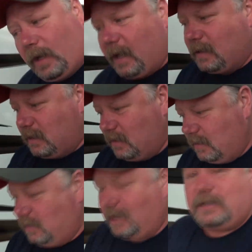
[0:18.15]

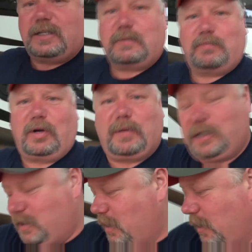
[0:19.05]
That's, that just pretty
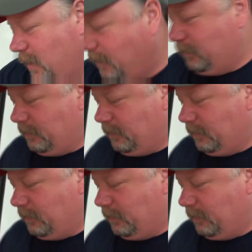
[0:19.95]
much sucked.